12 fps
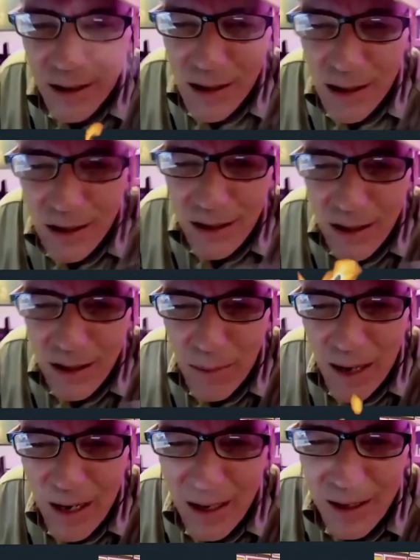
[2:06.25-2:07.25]
It's it's
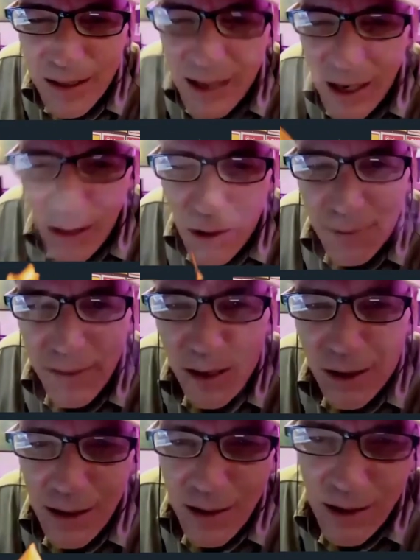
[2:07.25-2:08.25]
about us getting off
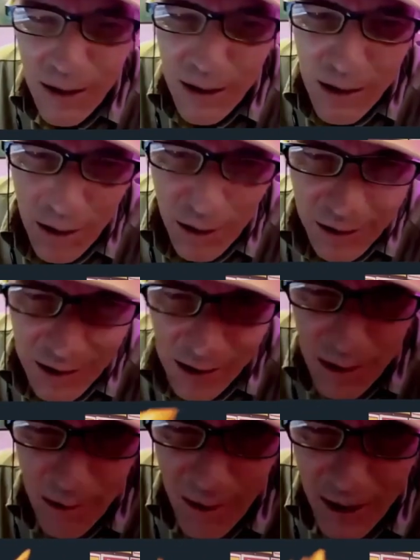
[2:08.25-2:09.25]
our asses and doing
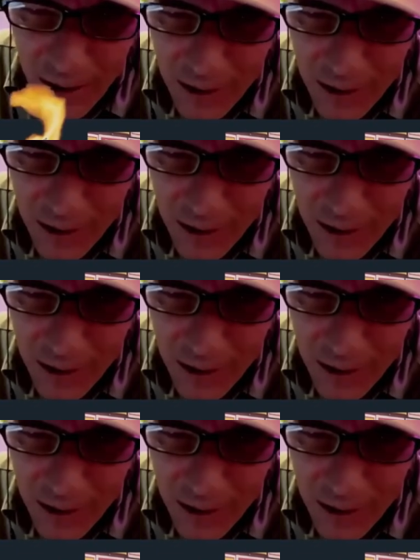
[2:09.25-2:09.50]
something about it